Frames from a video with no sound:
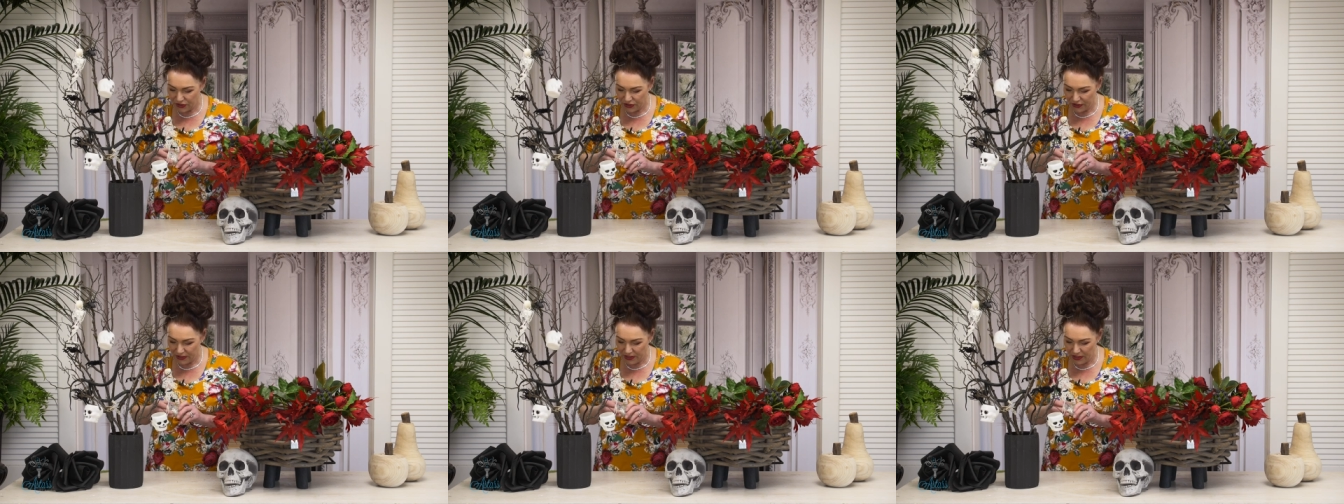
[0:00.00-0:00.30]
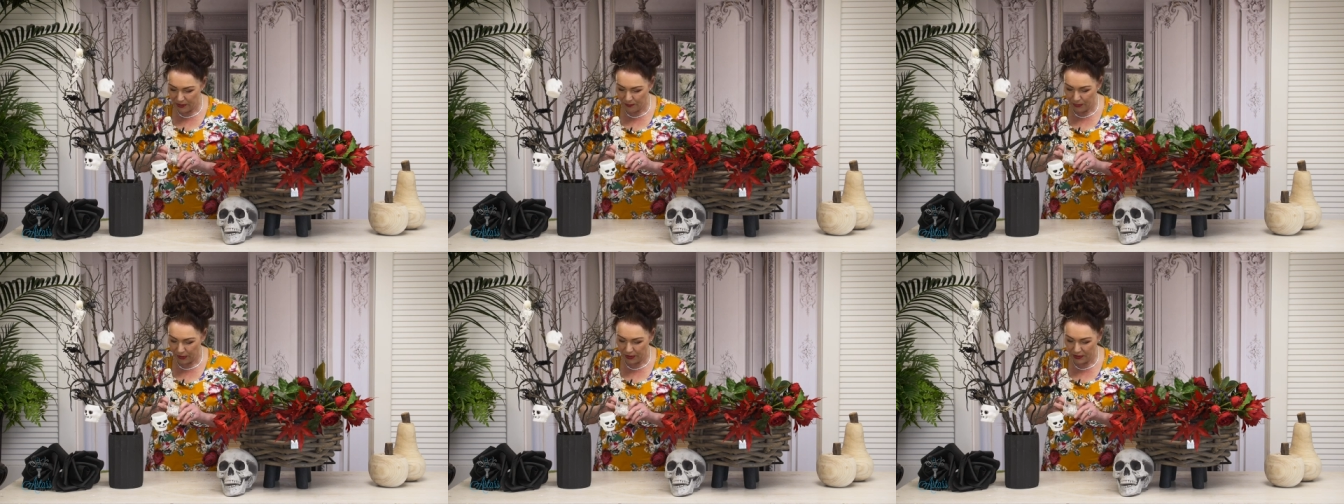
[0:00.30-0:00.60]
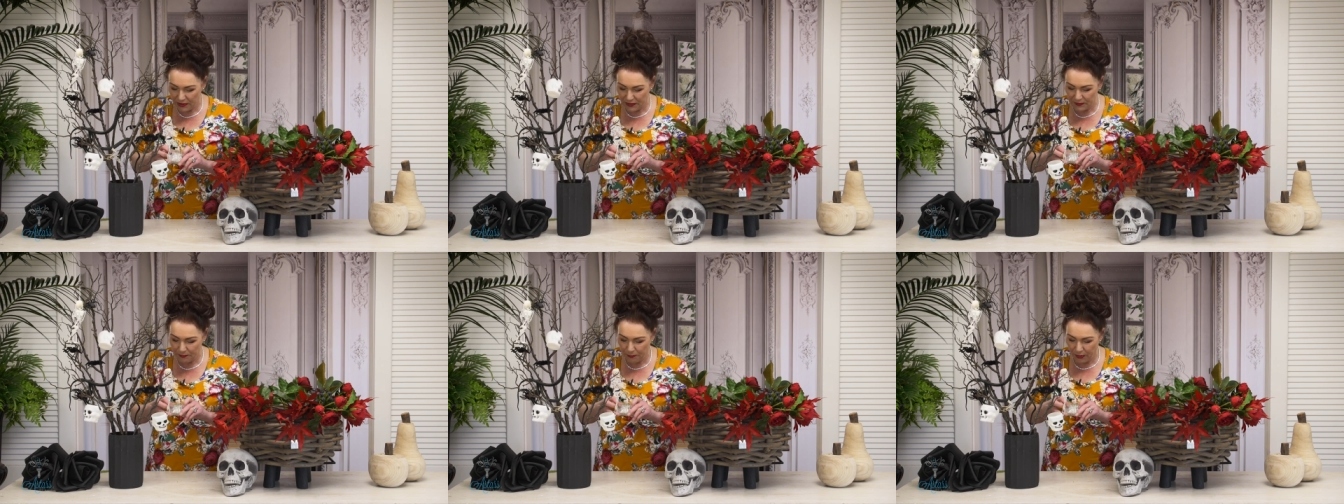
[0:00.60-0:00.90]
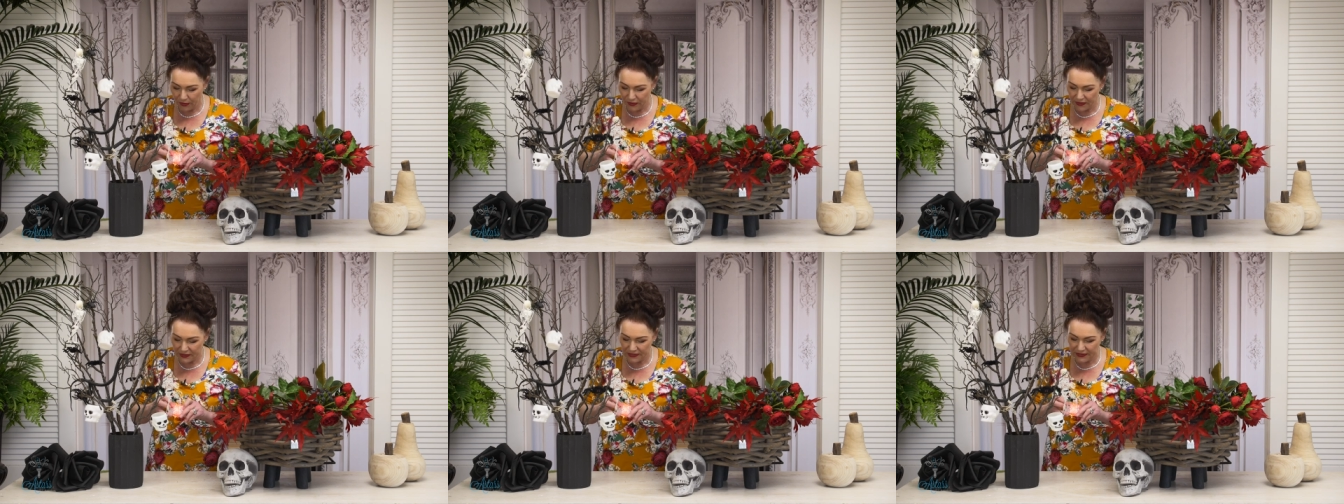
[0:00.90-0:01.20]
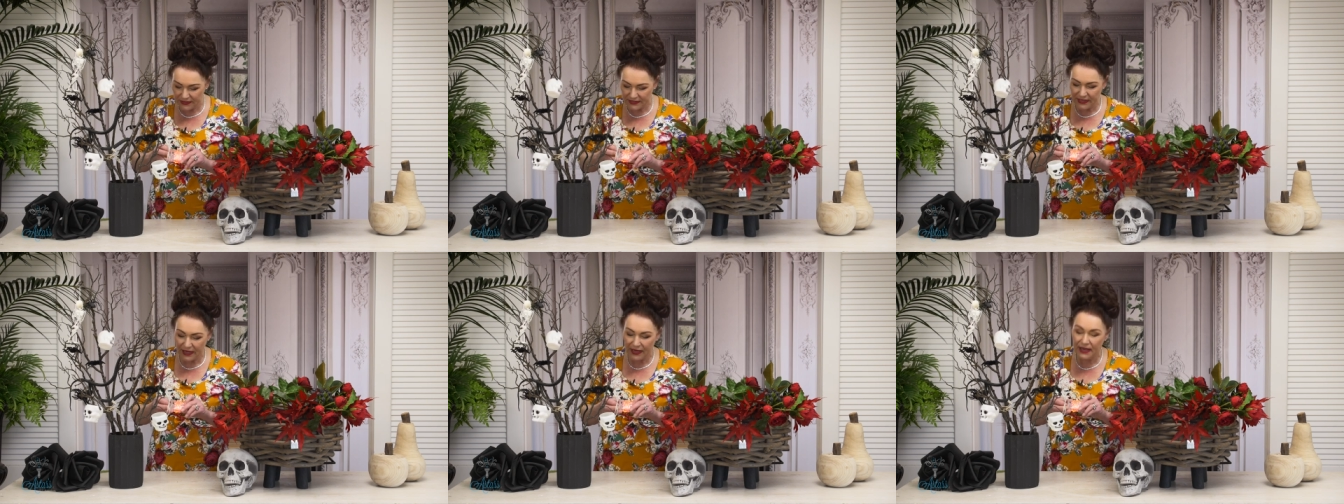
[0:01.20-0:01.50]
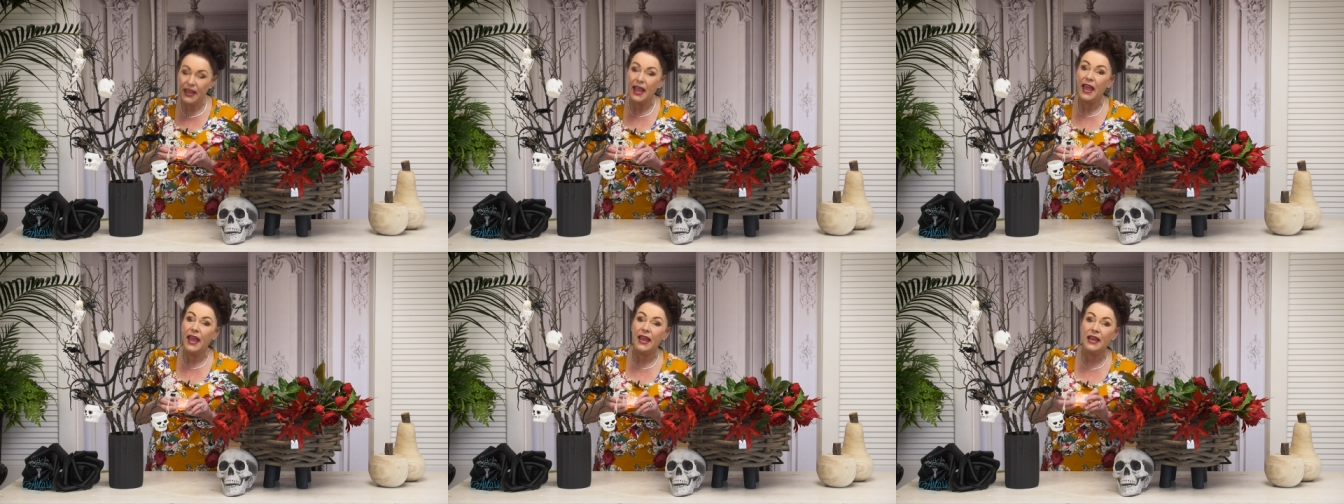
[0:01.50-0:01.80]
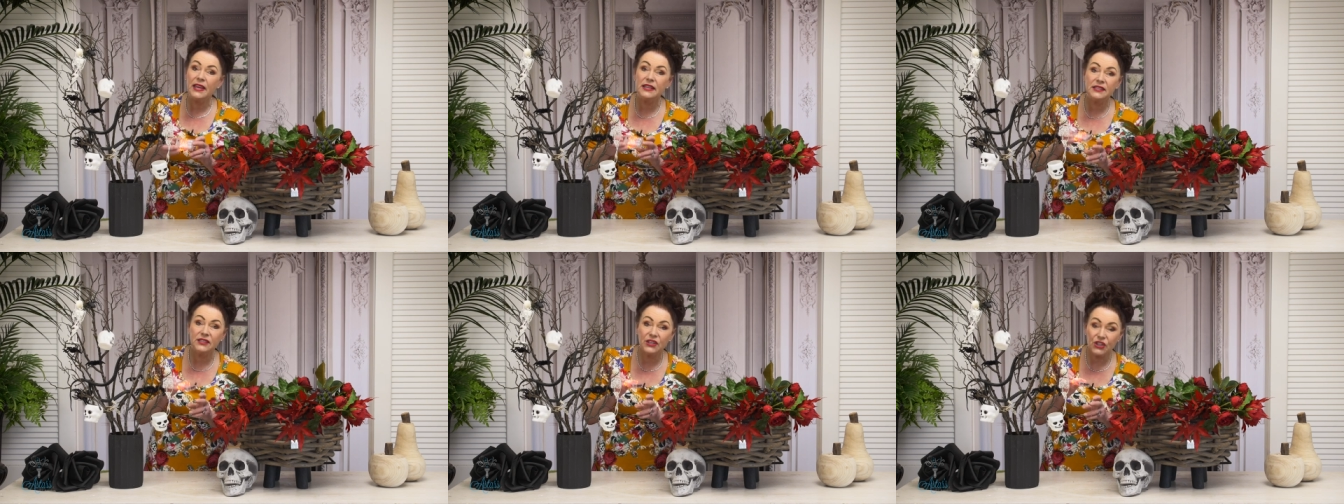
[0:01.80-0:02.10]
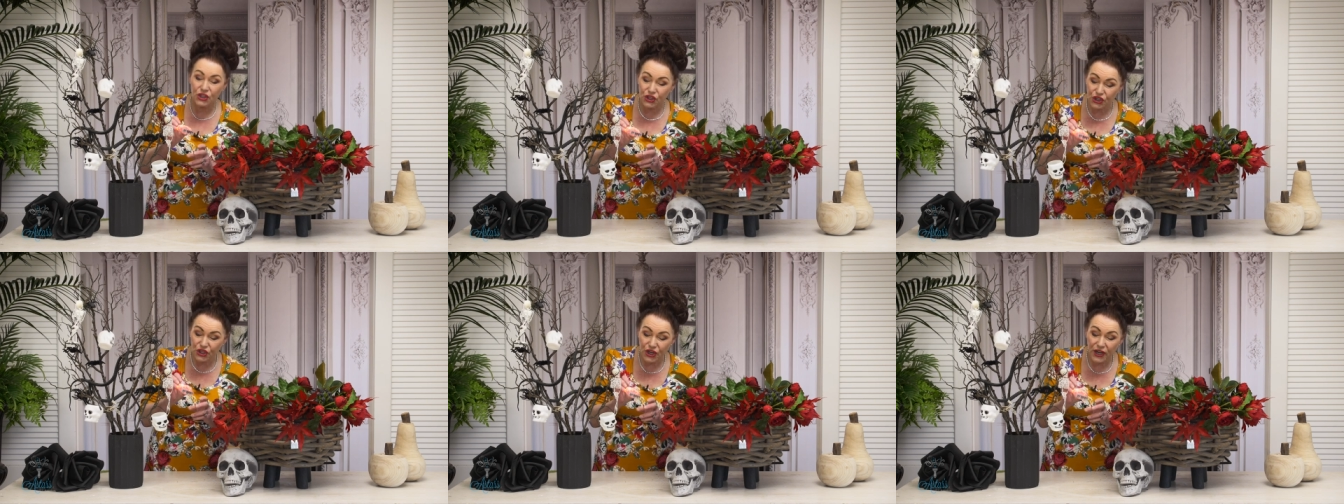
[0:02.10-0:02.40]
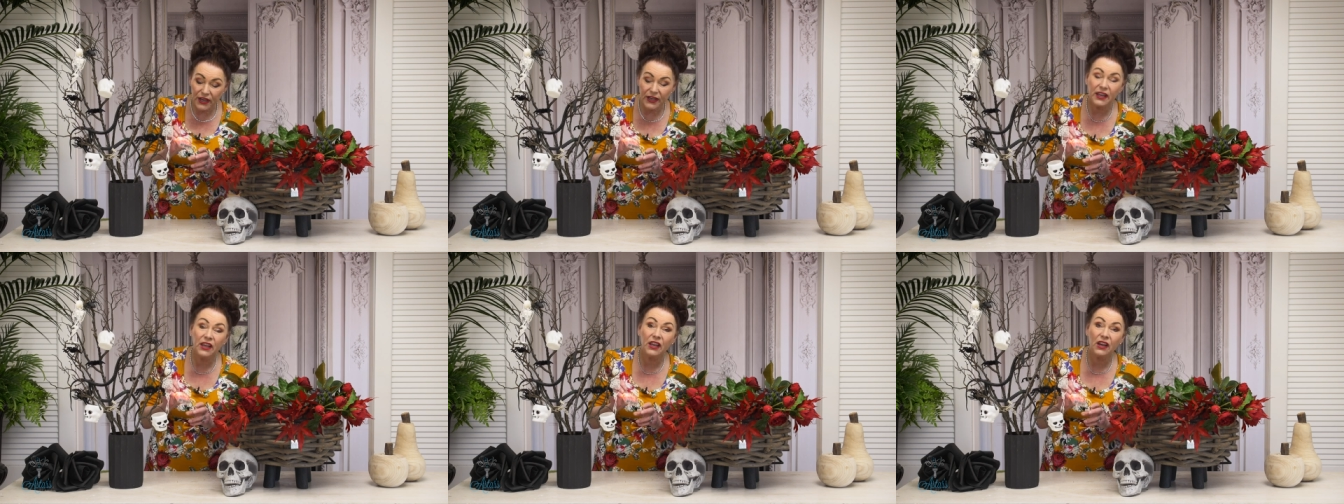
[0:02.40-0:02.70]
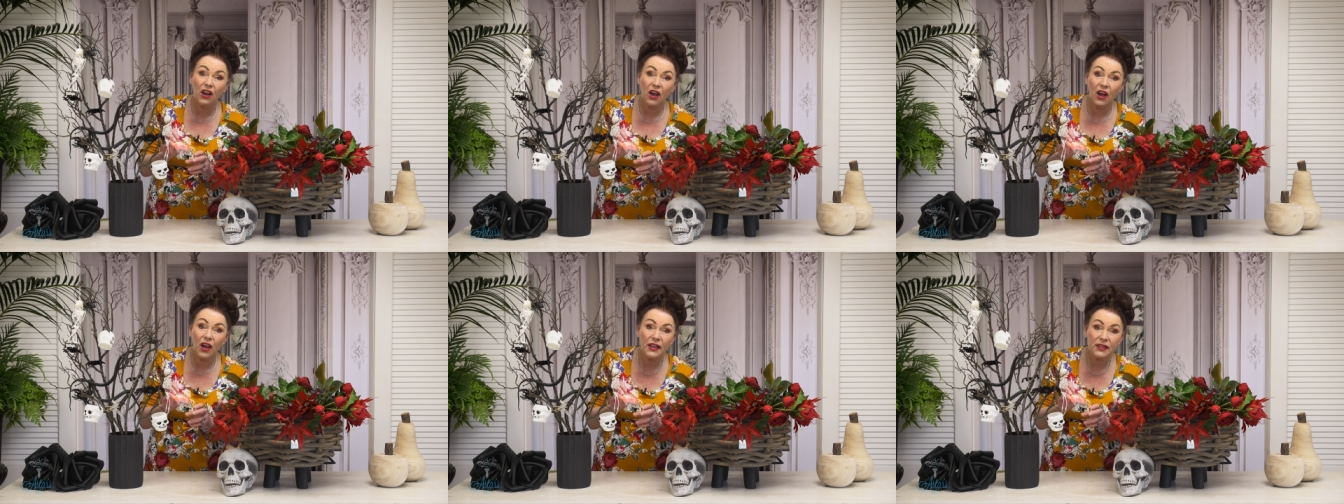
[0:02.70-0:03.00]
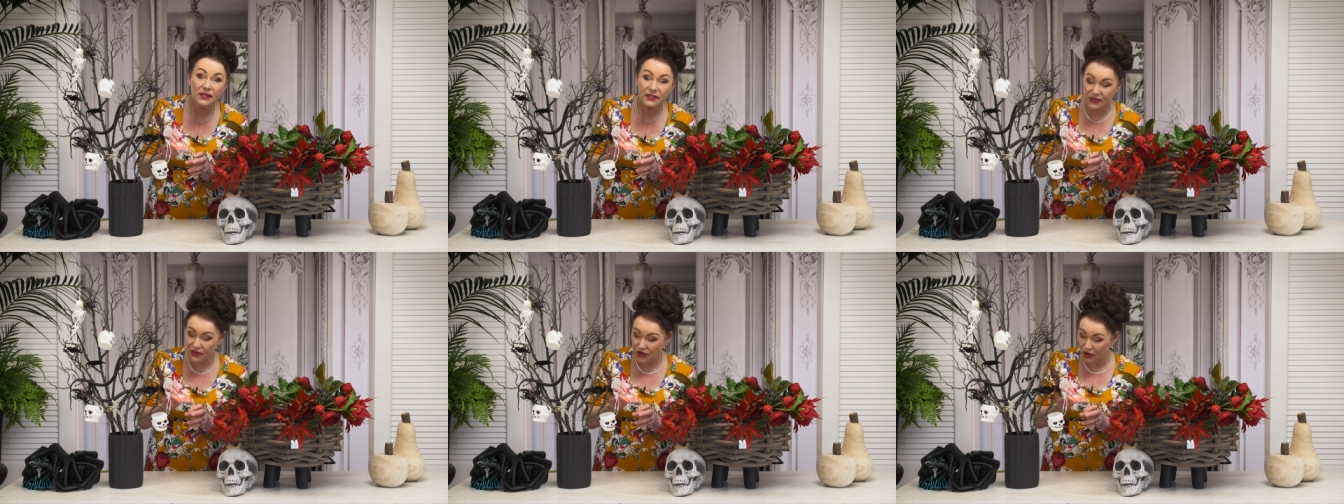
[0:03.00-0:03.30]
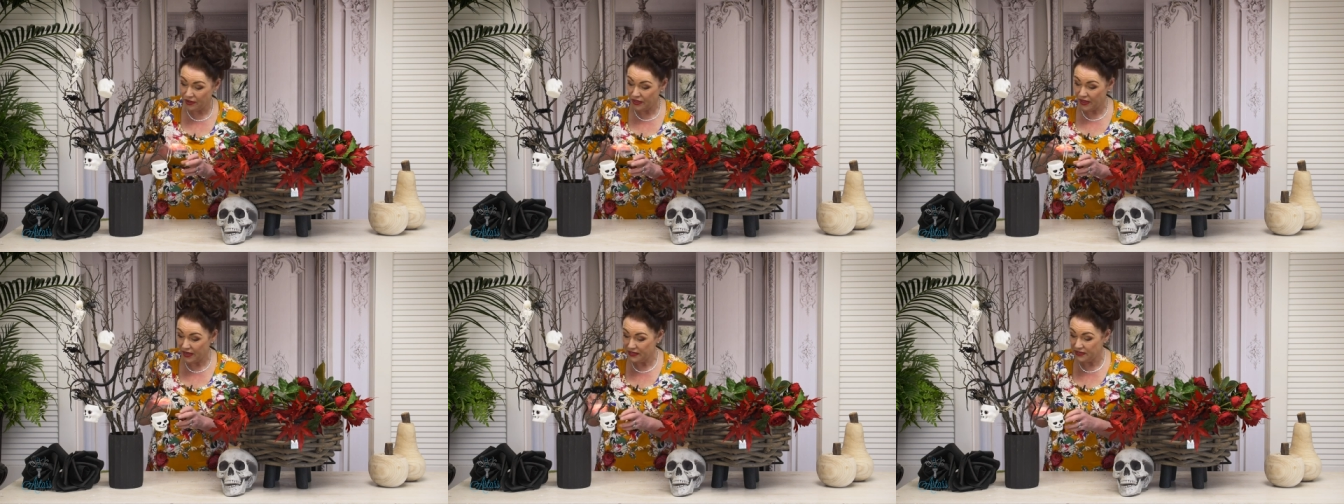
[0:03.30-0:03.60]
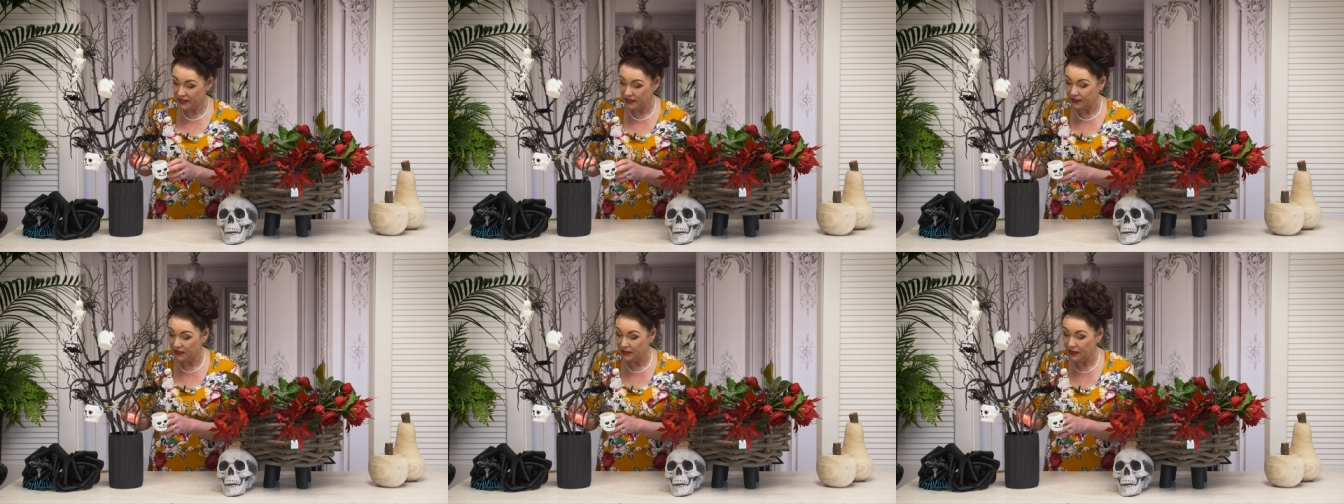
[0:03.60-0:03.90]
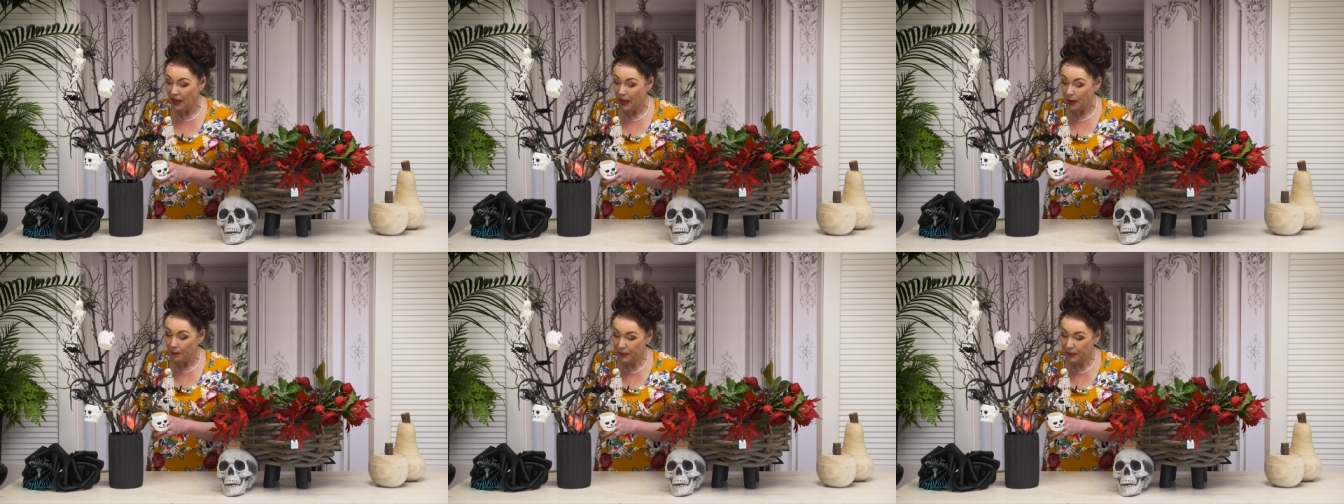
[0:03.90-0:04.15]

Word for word: did anybody bother to say as to check your lights? No, they didn't.